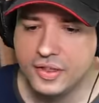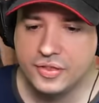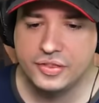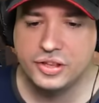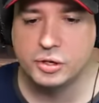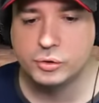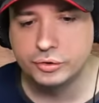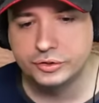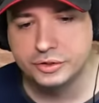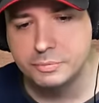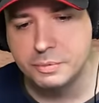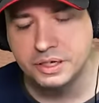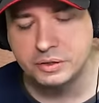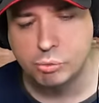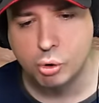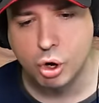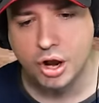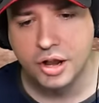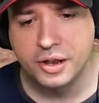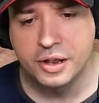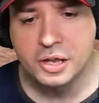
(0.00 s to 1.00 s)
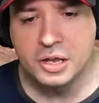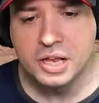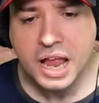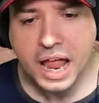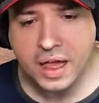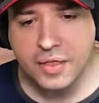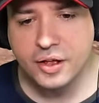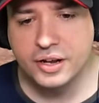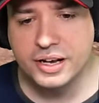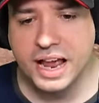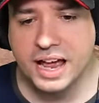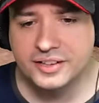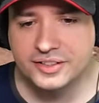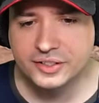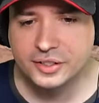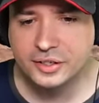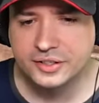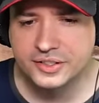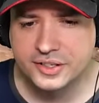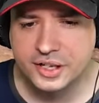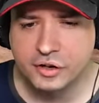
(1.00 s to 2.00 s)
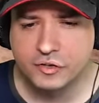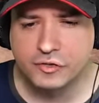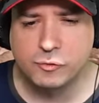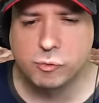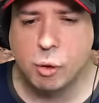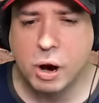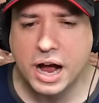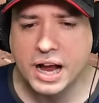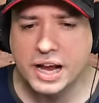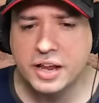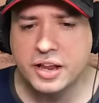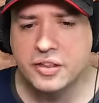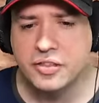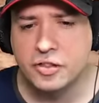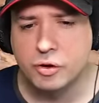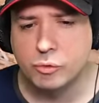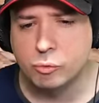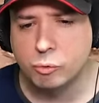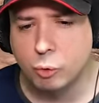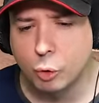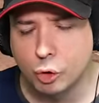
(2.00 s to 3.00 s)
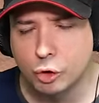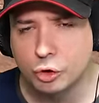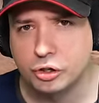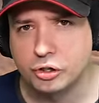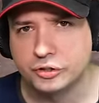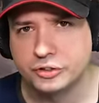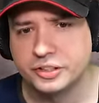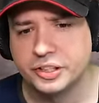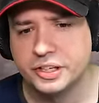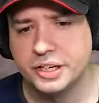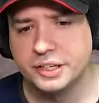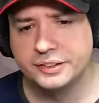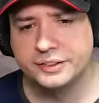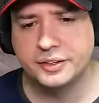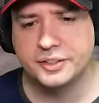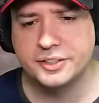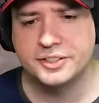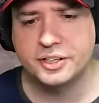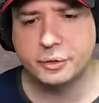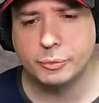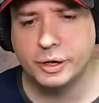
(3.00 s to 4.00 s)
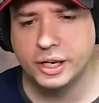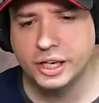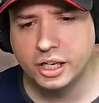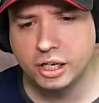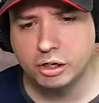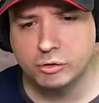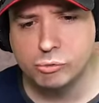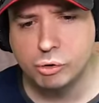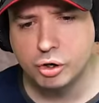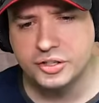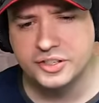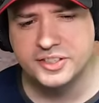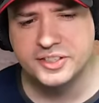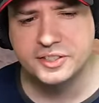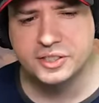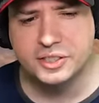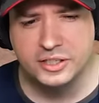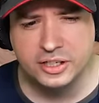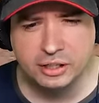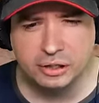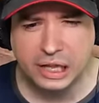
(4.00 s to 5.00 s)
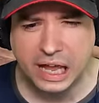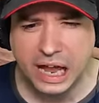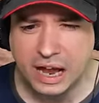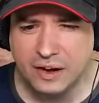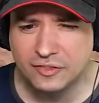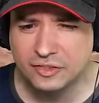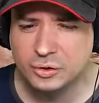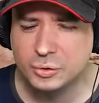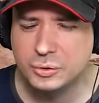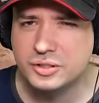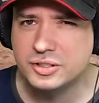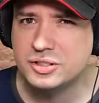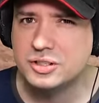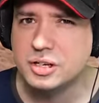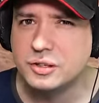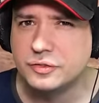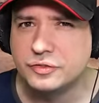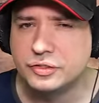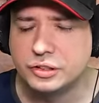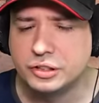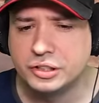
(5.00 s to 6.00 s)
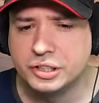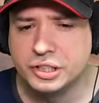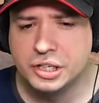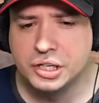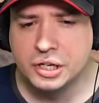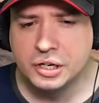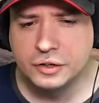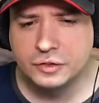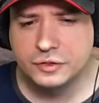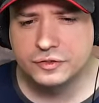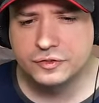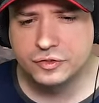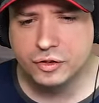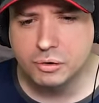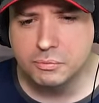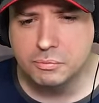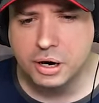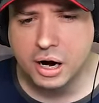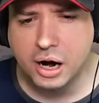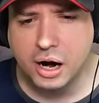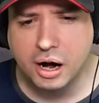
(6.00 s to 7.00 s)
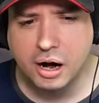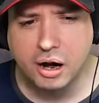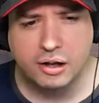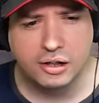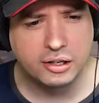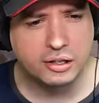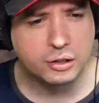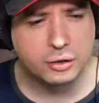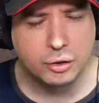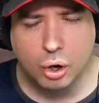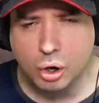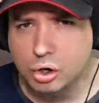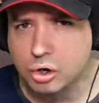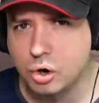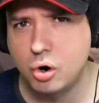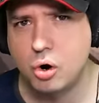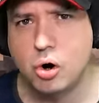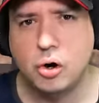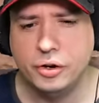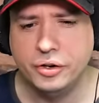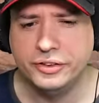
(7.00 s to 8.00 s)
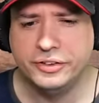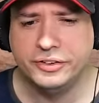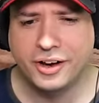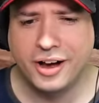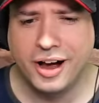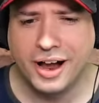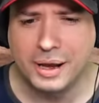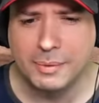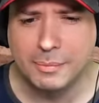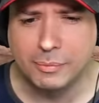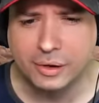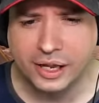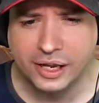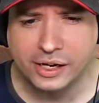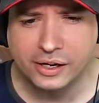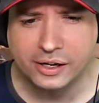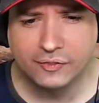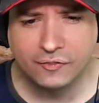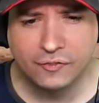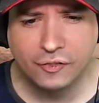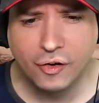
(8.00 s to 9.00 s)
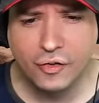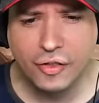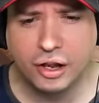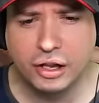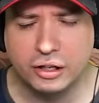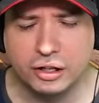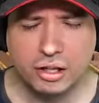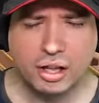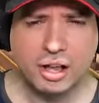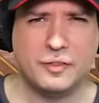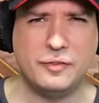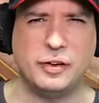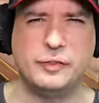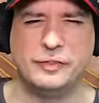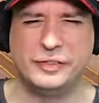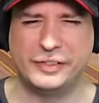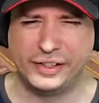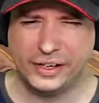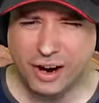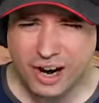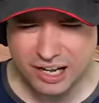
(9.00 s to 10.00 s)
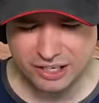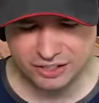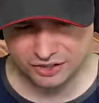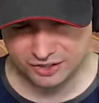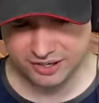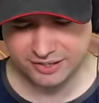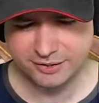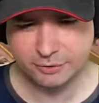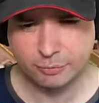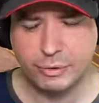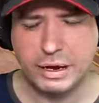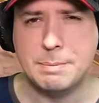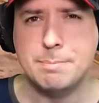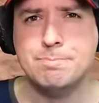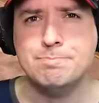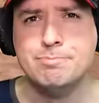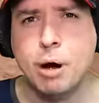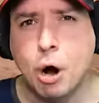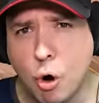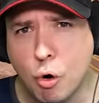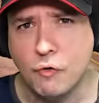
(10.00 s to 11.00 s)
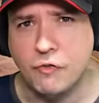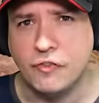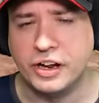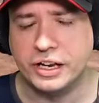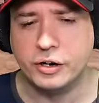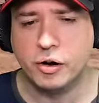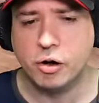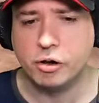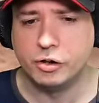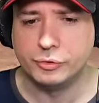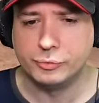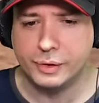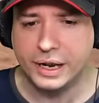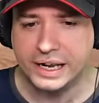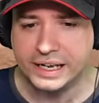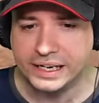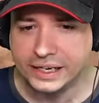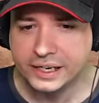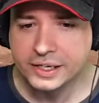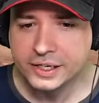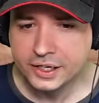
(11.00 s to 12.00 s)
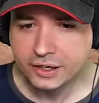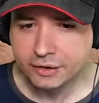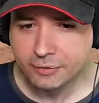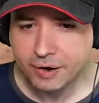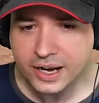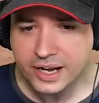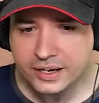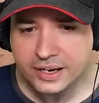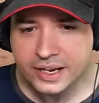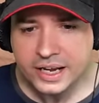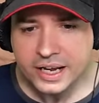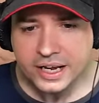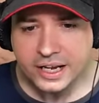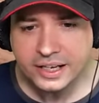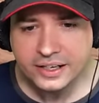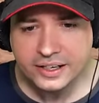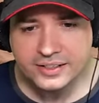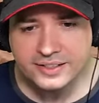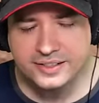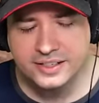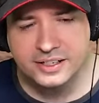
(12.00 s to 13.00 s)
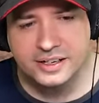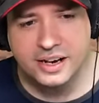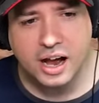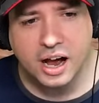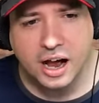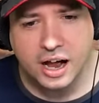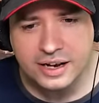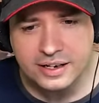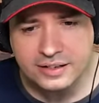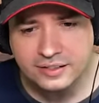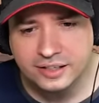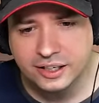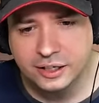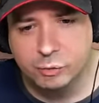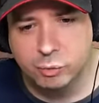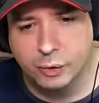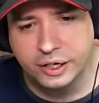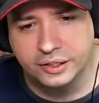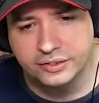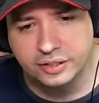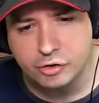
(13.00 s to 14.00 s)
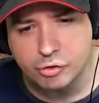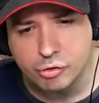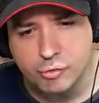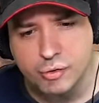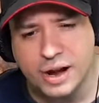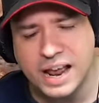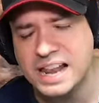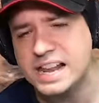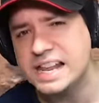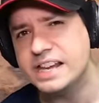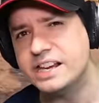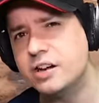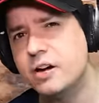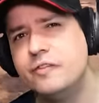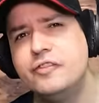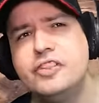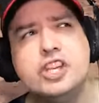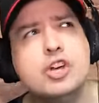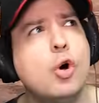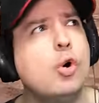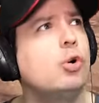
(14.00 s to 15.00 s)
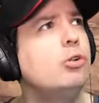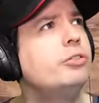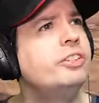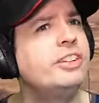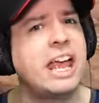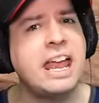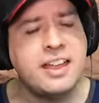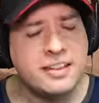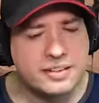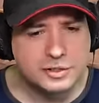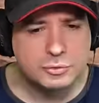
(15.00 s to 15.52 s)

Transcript: the Ultimate one, and then ask yourself, why in the world does the regular one still have to suffer from a lock-on time? Like, for the love of God, just remove it already, right? It is an antiquated relic of the old days